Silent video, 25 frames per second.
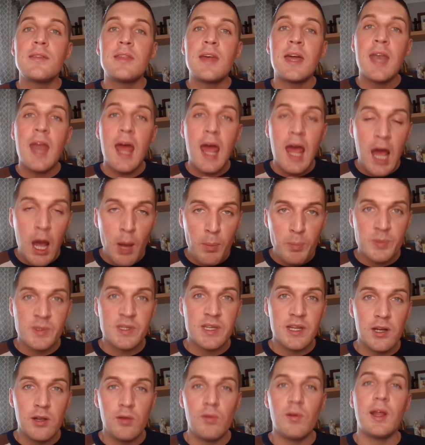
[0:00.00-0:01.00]
then
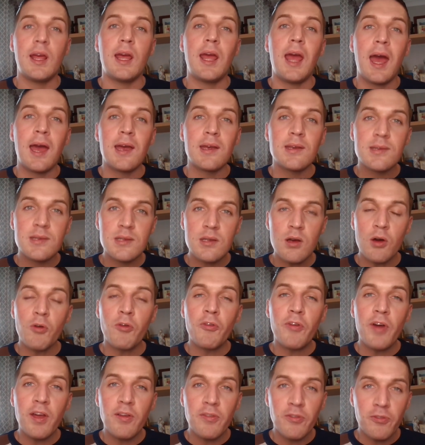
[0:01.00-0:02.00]
absolutely a
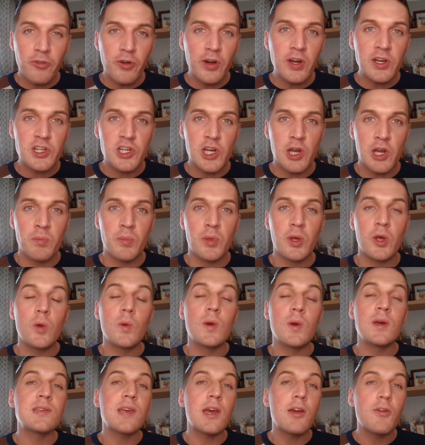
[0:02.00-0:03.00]
sulfate free
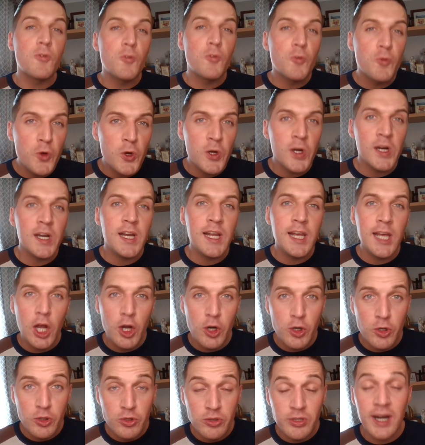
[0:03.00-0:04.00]
shampoo is a
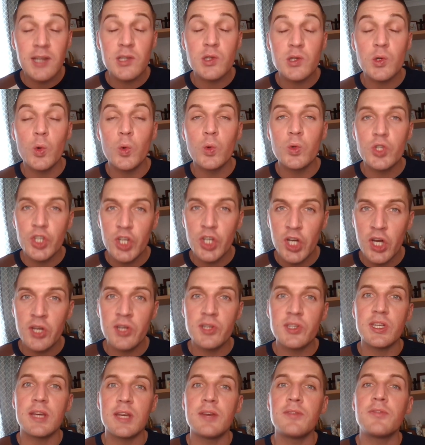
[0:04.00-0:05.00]
really great
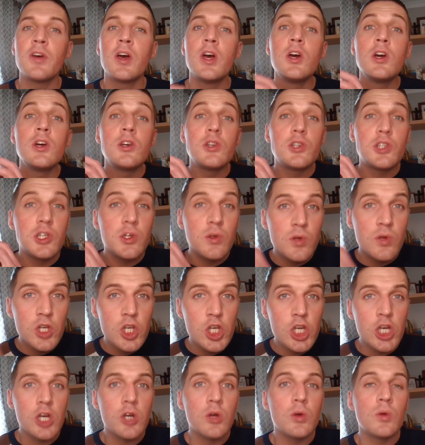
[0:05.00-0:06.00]
alternative to
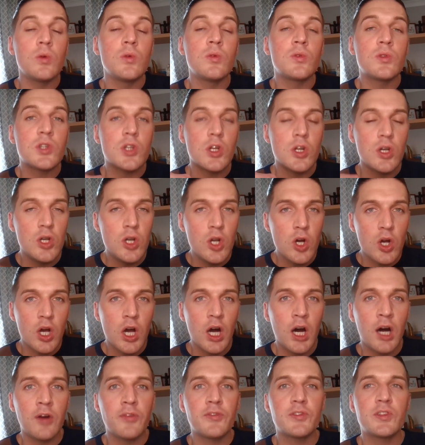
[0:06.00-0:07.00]
use to
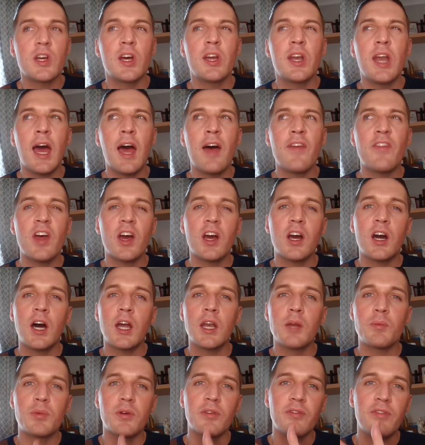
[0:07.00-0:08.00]
look after and have that
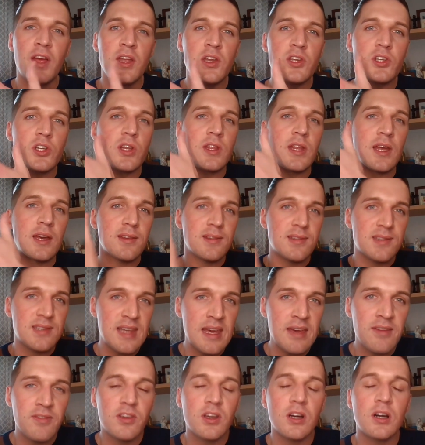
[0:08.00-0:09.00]
kind of prevention, that
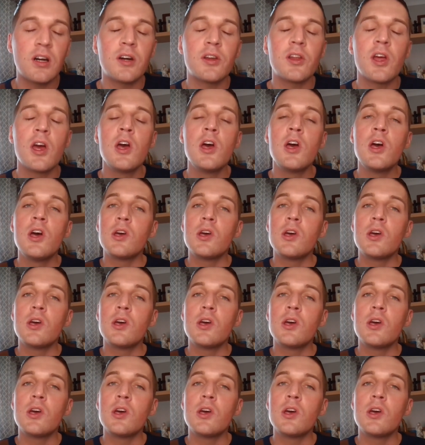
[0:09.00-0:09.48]
safeguard